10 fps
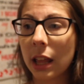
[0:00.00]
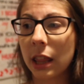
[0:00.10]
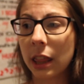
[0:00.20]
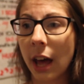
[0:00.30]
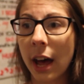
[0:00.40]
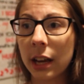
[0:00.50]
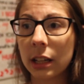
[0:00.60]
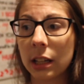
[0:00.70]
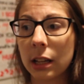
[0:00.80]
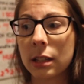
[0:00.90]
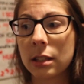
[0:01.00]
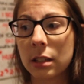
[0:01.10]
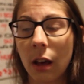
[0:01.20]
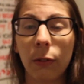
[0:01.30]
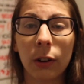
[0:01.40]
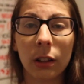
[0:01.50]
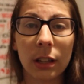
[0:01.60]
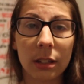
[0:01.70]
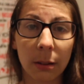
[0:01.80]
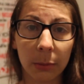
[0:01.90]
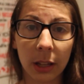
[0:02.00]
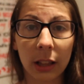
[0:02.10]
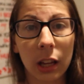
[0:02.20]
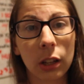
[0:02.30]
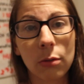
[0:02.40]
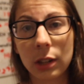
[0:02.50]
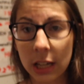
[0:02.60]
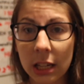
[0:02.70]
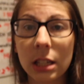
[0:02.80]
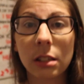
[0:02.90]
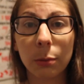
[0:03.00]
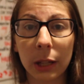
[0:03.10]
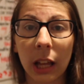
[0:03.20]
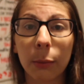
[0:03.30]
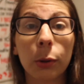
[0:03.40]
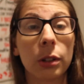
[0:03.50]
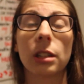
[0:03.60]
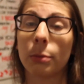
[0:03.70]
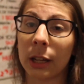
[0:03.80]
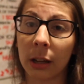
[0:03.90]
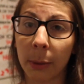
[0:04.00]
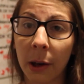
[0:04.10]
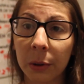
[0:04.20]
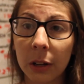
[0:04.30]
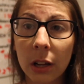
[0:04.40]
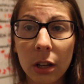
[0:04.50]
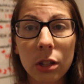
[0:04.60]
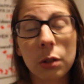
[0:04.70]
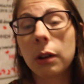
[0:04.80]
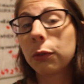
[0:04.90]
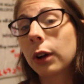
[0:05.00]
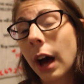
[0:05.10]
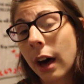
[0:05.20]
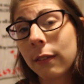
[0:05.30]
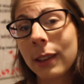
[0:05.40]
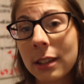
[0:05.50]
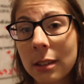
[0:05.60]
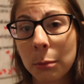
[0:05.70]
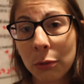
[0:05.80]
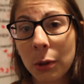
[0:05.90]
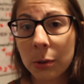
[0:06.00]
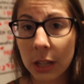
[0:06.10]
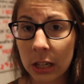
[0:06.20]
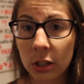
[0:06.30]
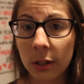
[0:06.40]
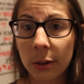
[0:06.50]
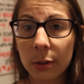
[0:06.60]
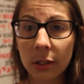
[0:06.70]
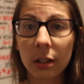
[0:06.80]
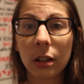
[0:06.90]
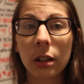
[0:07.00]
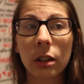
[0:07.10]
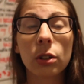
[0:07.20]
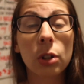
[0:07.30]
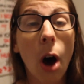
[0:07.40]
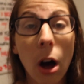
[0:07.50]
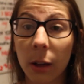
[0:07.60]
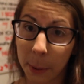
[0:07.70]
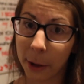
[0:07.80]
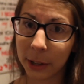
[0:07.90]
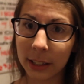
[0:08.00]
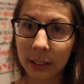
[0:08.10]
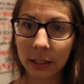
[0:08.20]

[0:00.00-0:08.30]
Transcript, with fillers: That is definitely something that you need to be able to speak about. So if you're having some of those issues, talk about it.